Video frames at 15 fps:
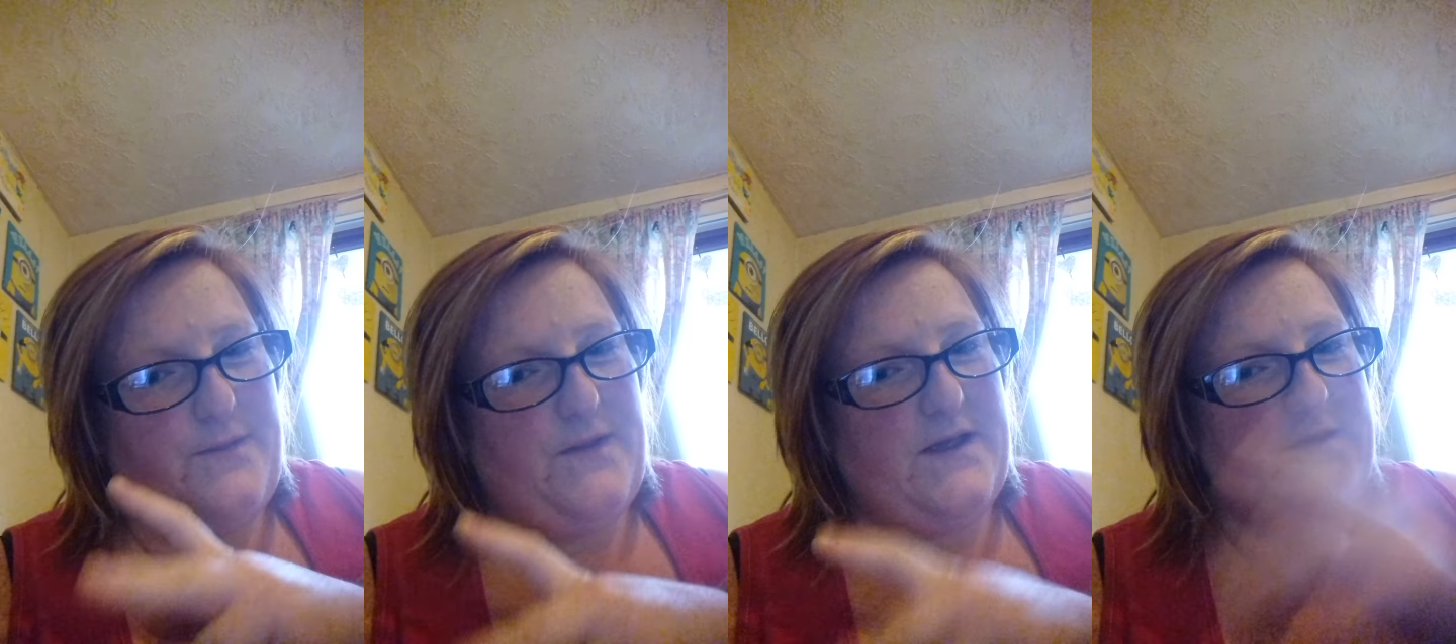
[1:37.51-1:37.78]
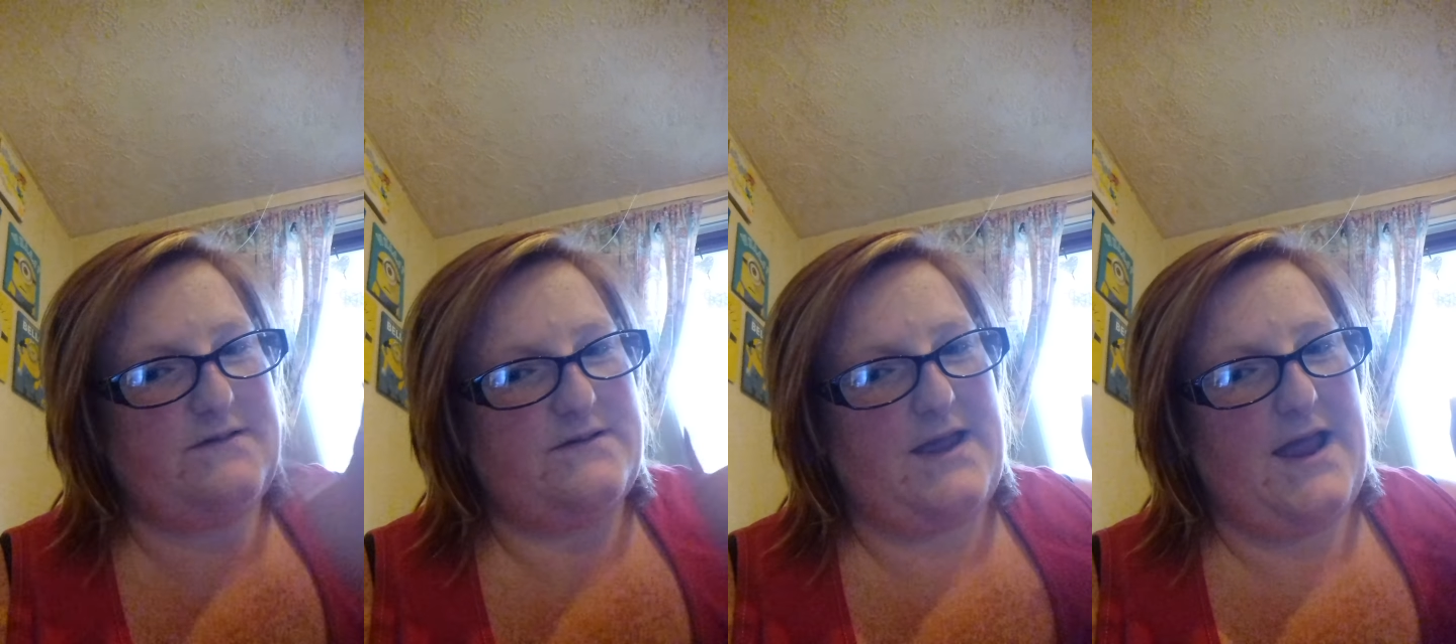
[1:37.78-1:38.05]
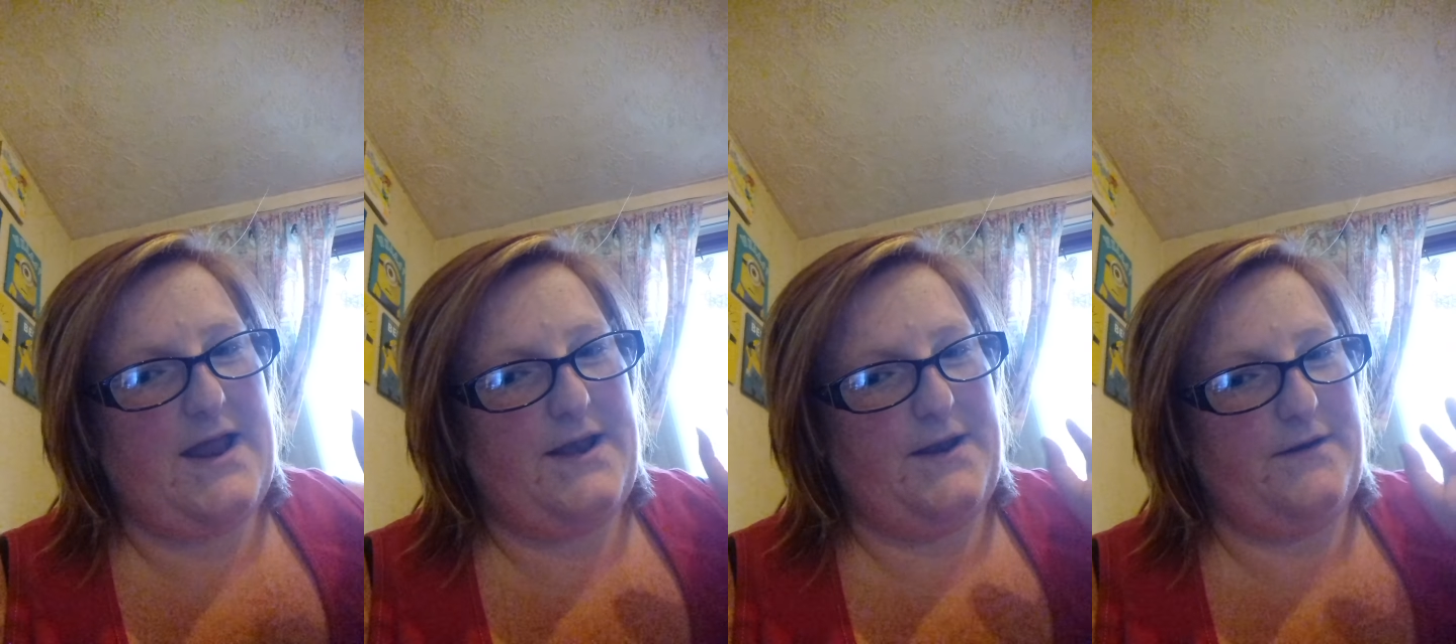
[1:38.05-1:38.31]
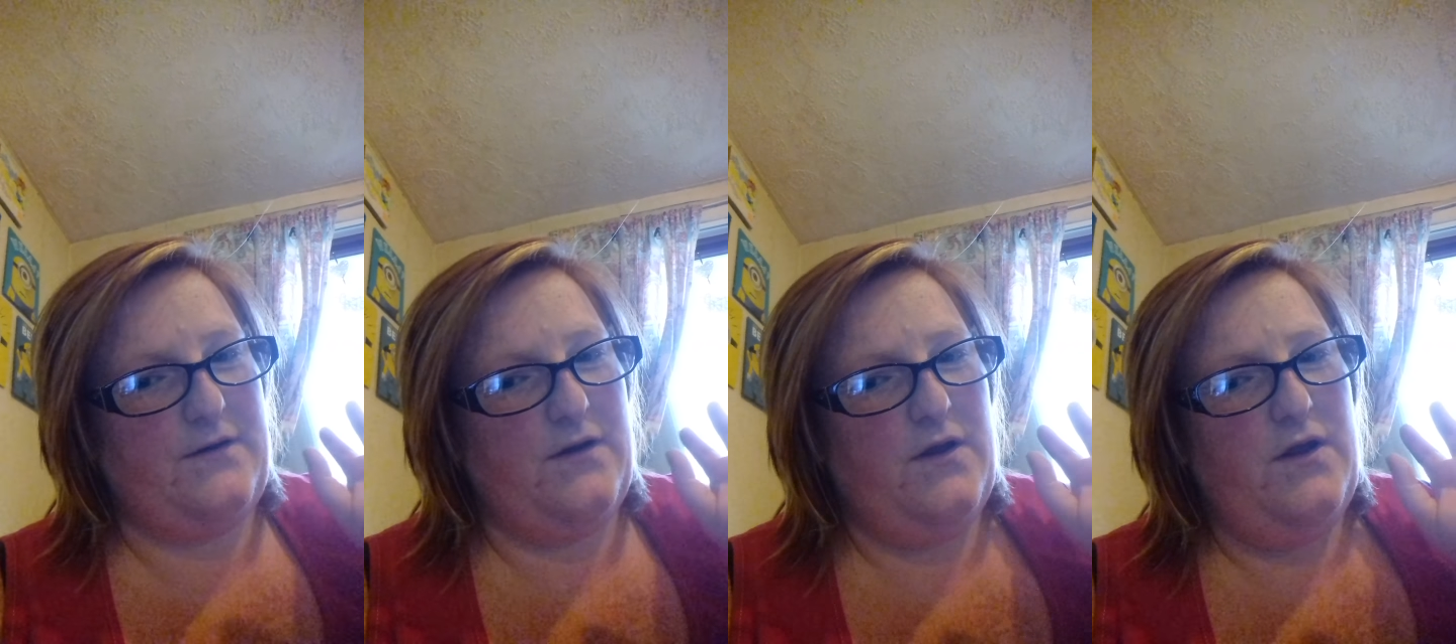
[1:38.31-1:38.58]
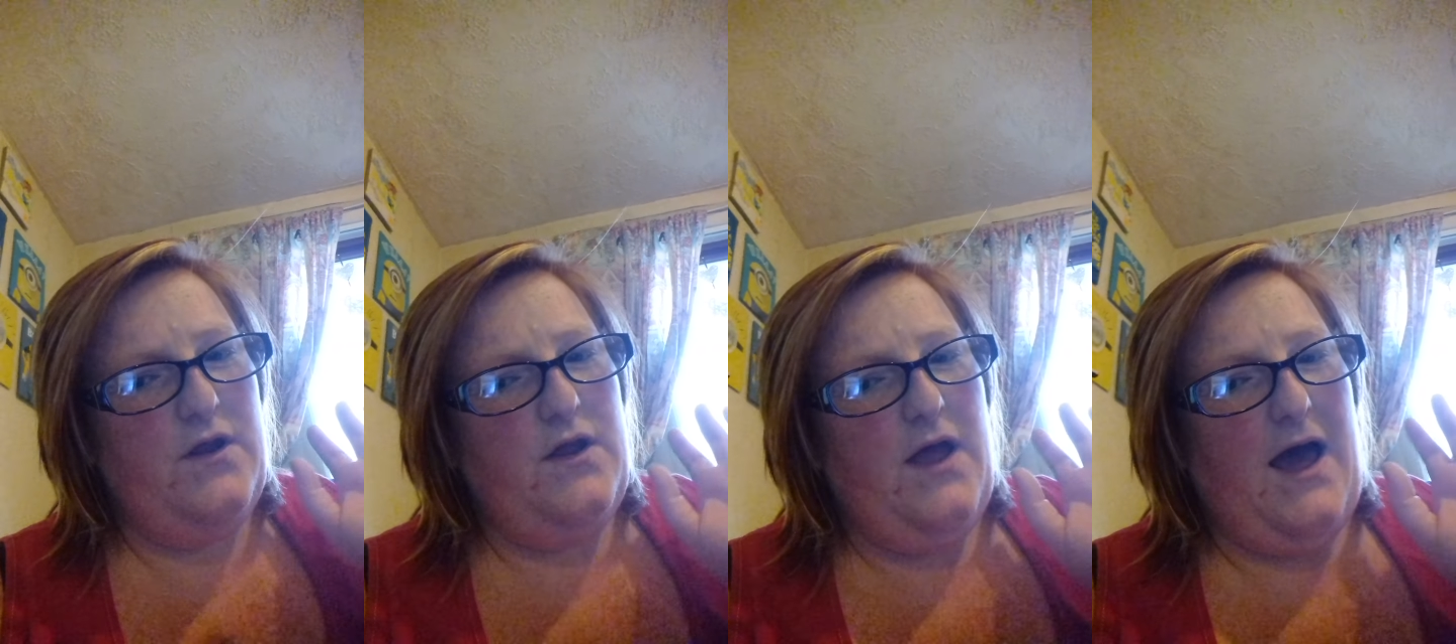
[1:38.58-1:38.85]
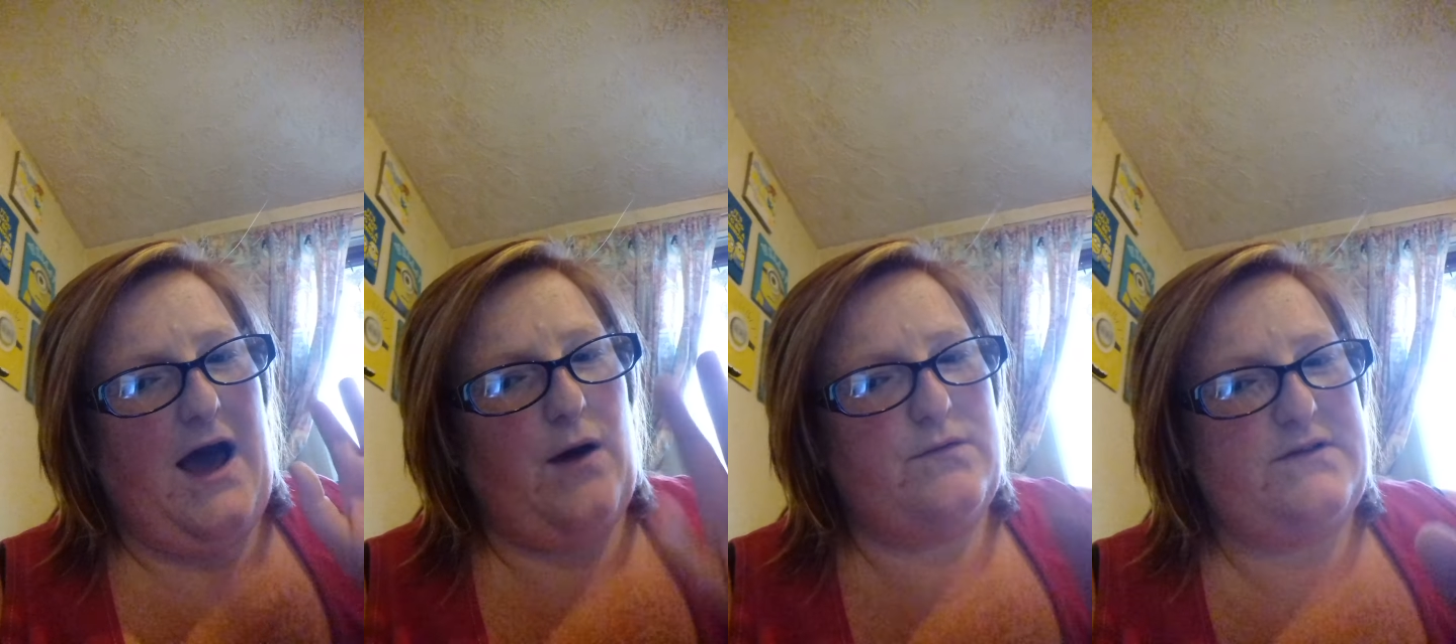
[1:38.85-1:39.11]
and things again, and
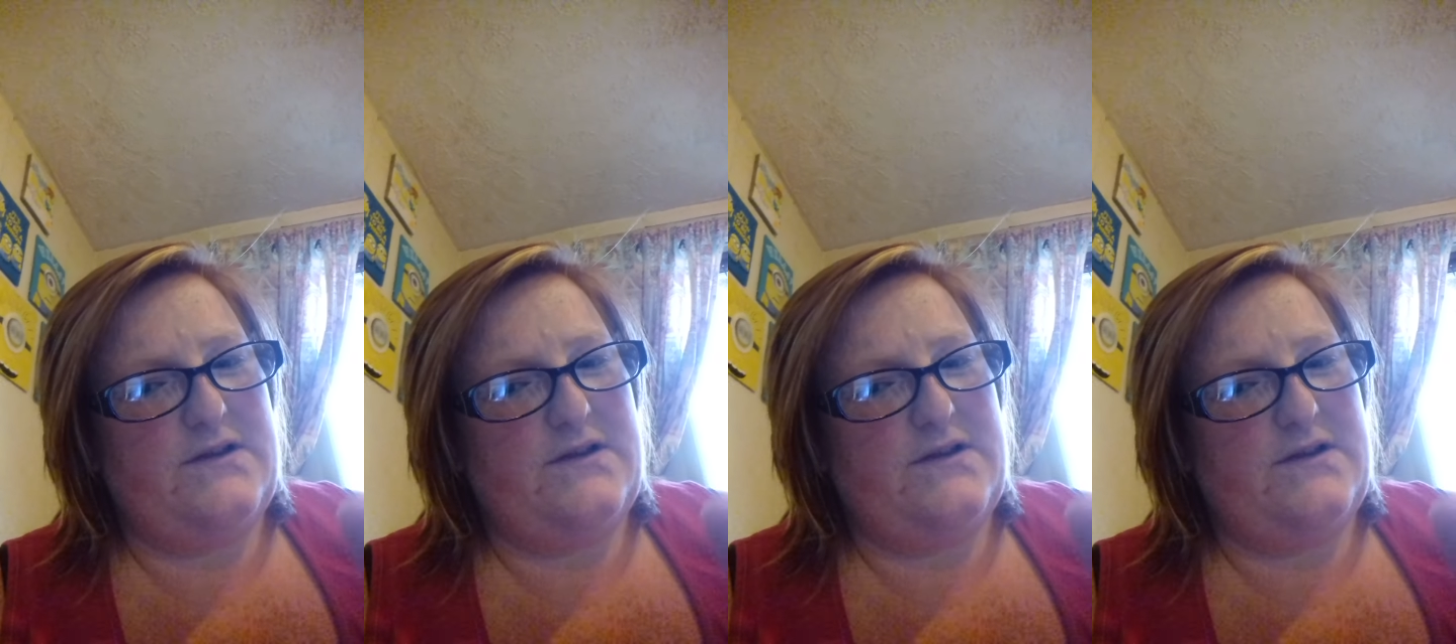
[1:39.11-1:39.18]
out